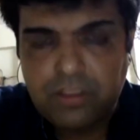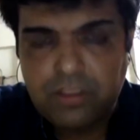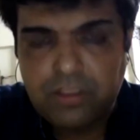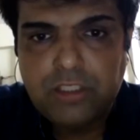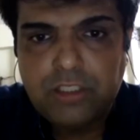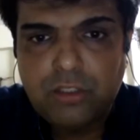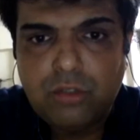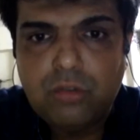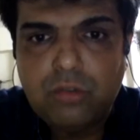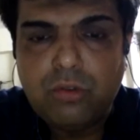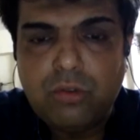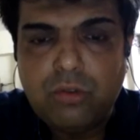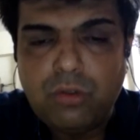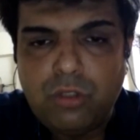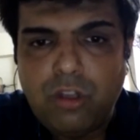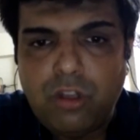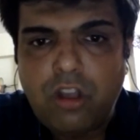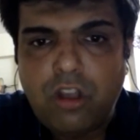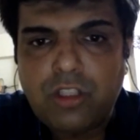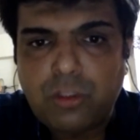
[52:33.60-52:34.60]
since
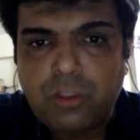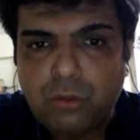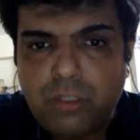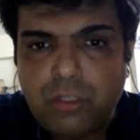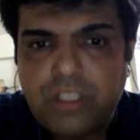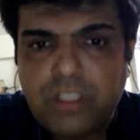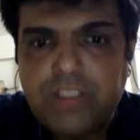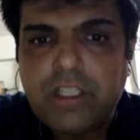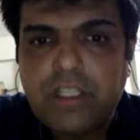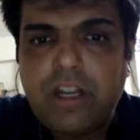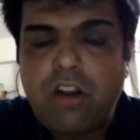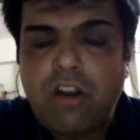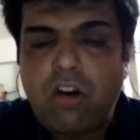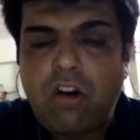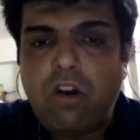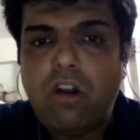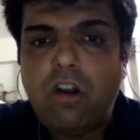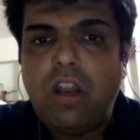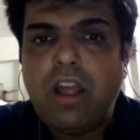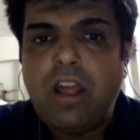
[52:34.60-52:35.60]
your students and
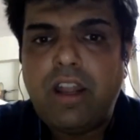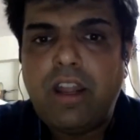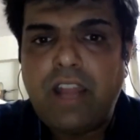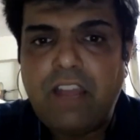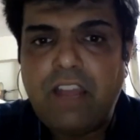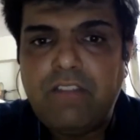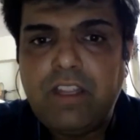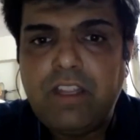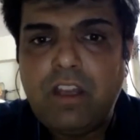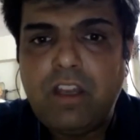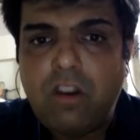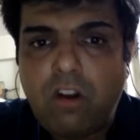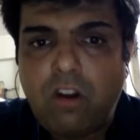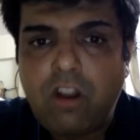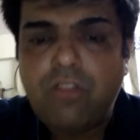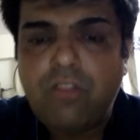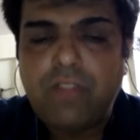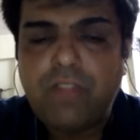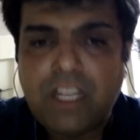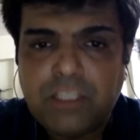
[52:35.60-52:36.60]
all are having a lot
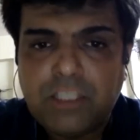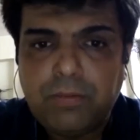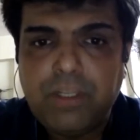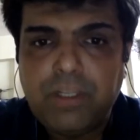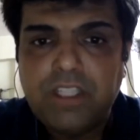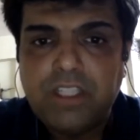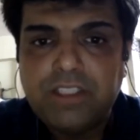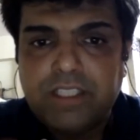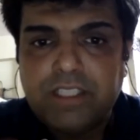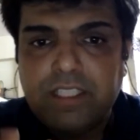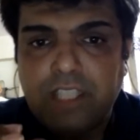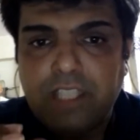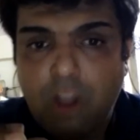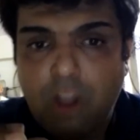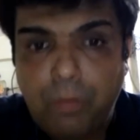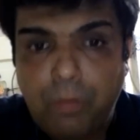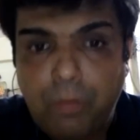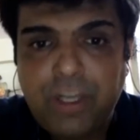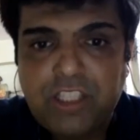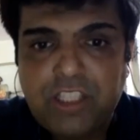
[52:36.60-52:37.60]
of experience in the
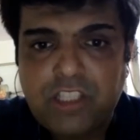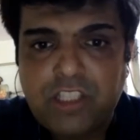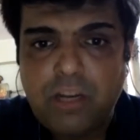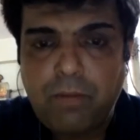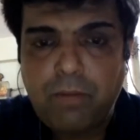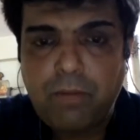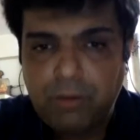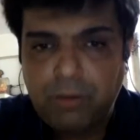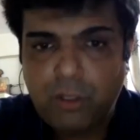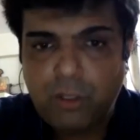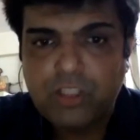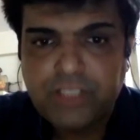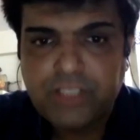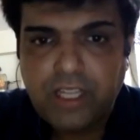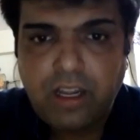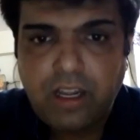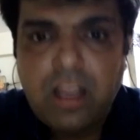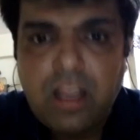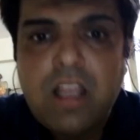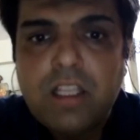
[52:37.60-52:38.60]
operational part because they
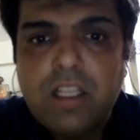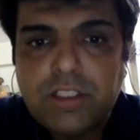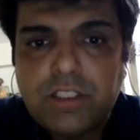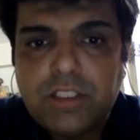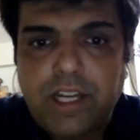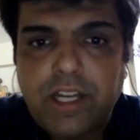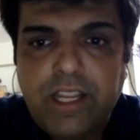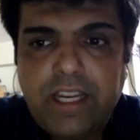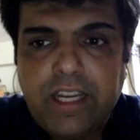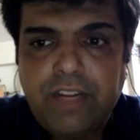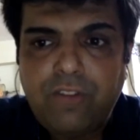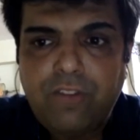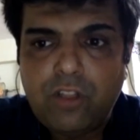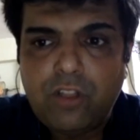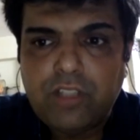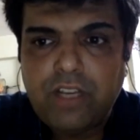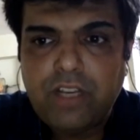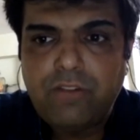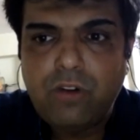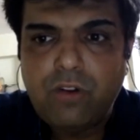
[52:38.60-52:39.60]
are studying it for
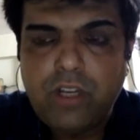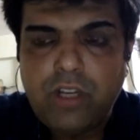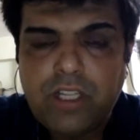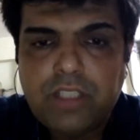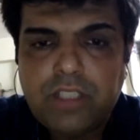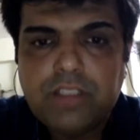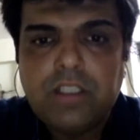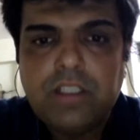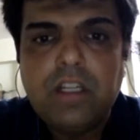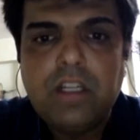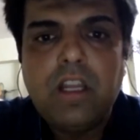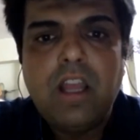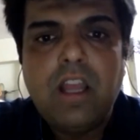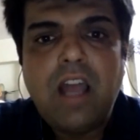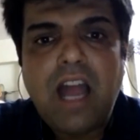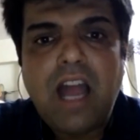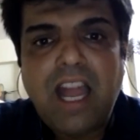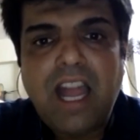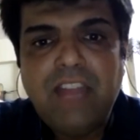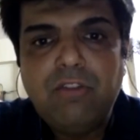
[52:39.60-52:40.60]
3-4 years,
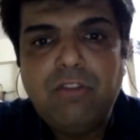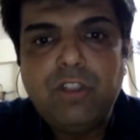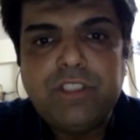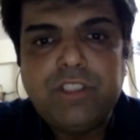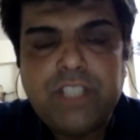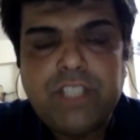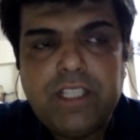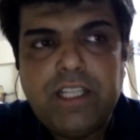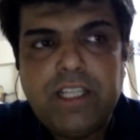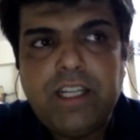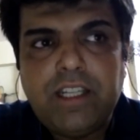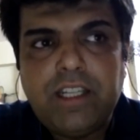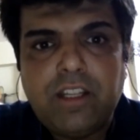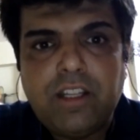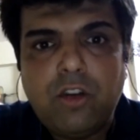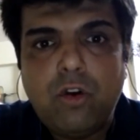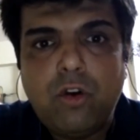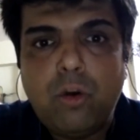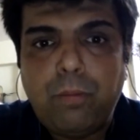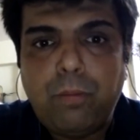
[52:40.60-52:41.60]
I would say that
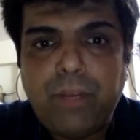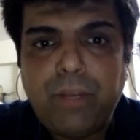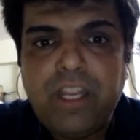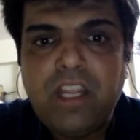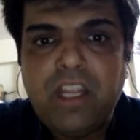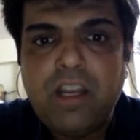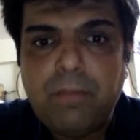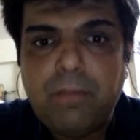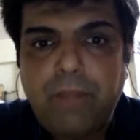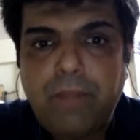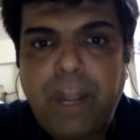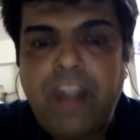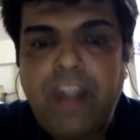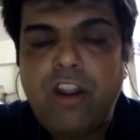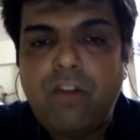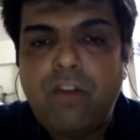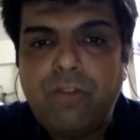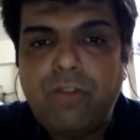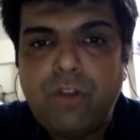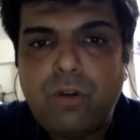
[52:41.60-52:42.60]
opening a
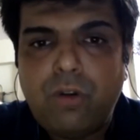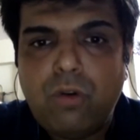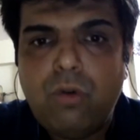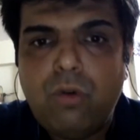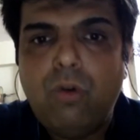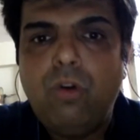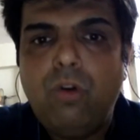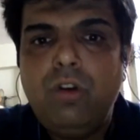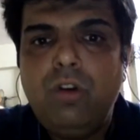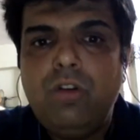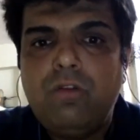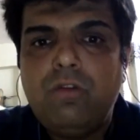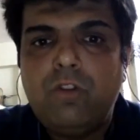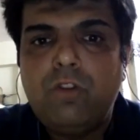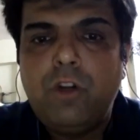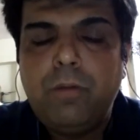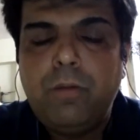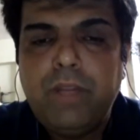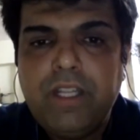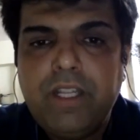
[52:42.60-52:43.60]
brand of your own
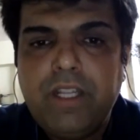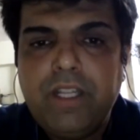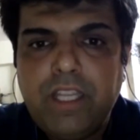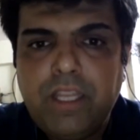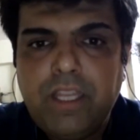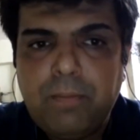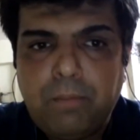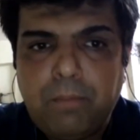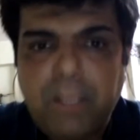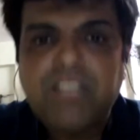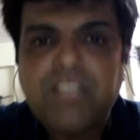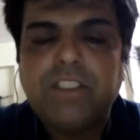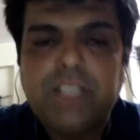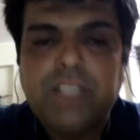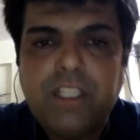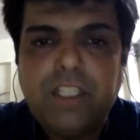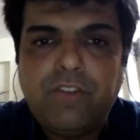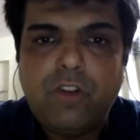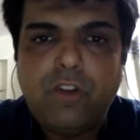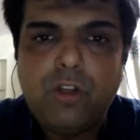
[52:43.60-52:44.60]
would be the best
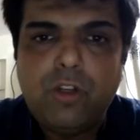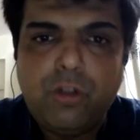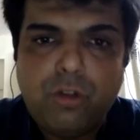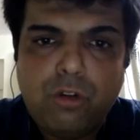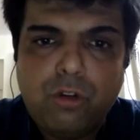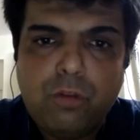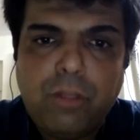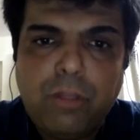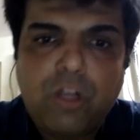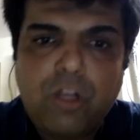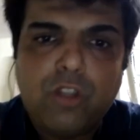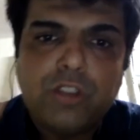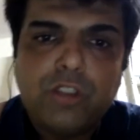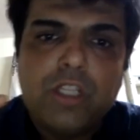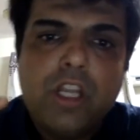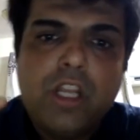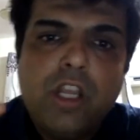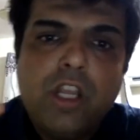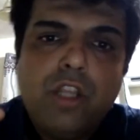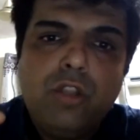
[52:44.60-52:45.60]
thing for you to do,
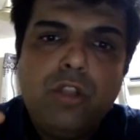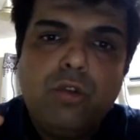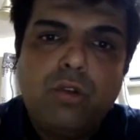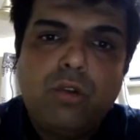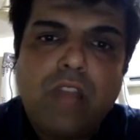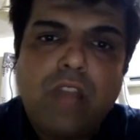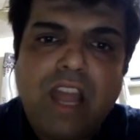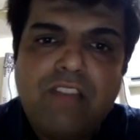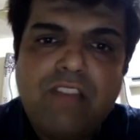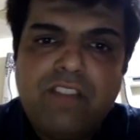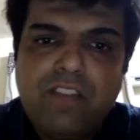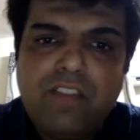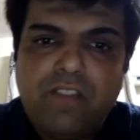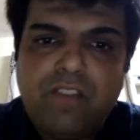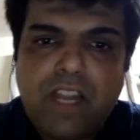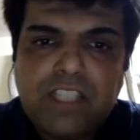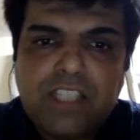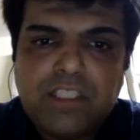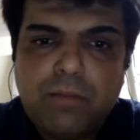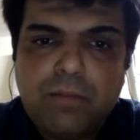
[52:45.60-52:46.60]
because you have the
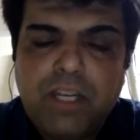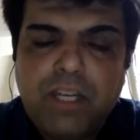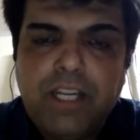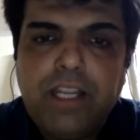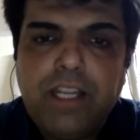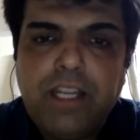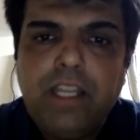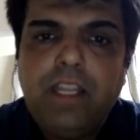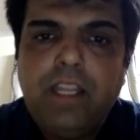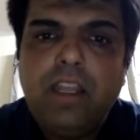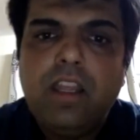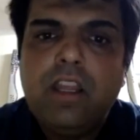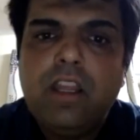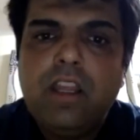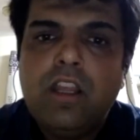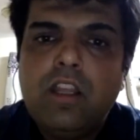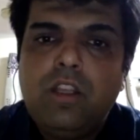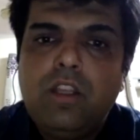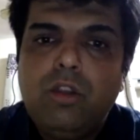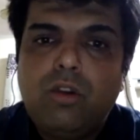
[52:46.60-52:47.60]
flexibility.
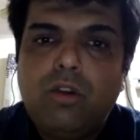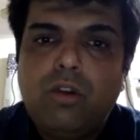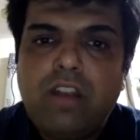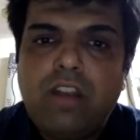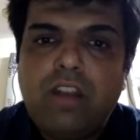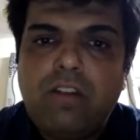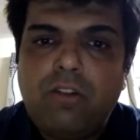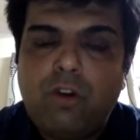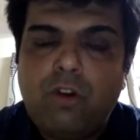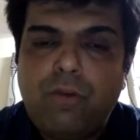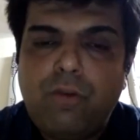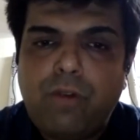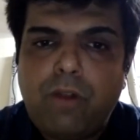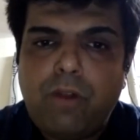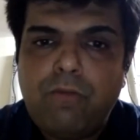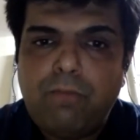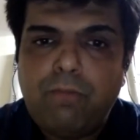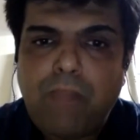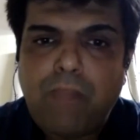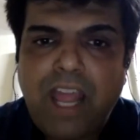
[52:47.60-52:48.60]
You can go
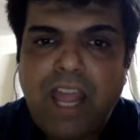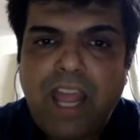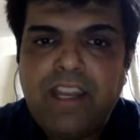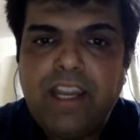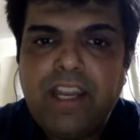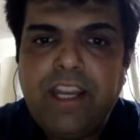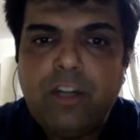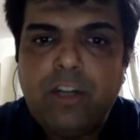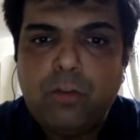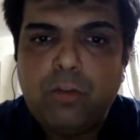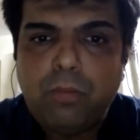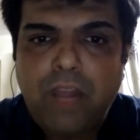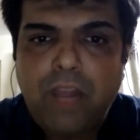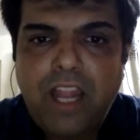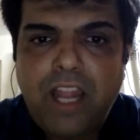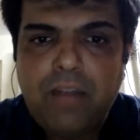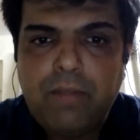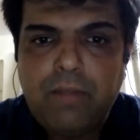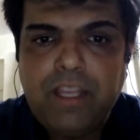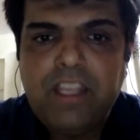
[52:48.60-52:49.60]
from plan A to
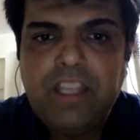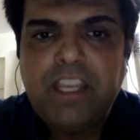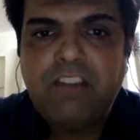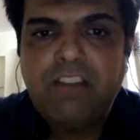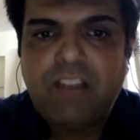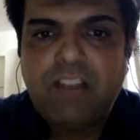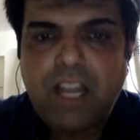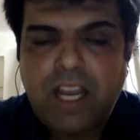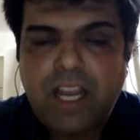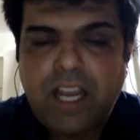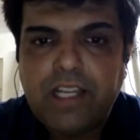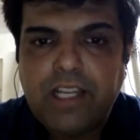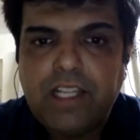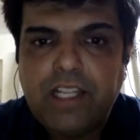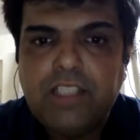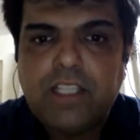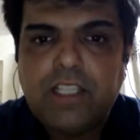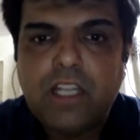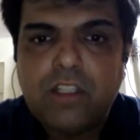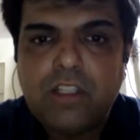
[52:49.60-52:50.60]
plan B. Ye wala khana
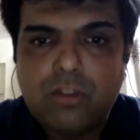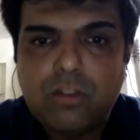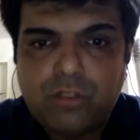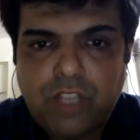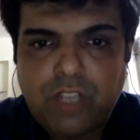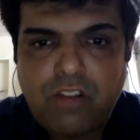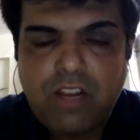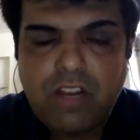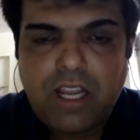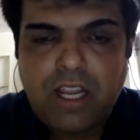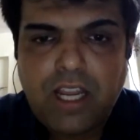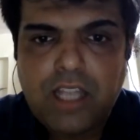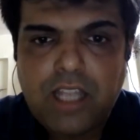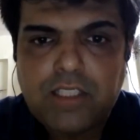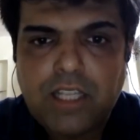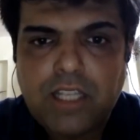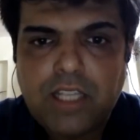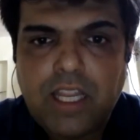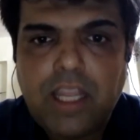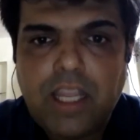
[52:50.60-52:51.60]
nahi chala to dusra wala khana
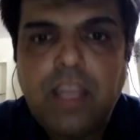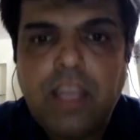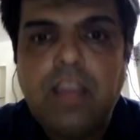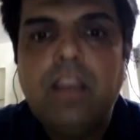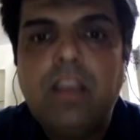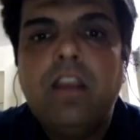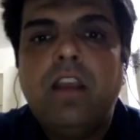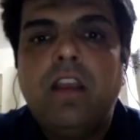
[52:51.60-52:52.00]
chalenge.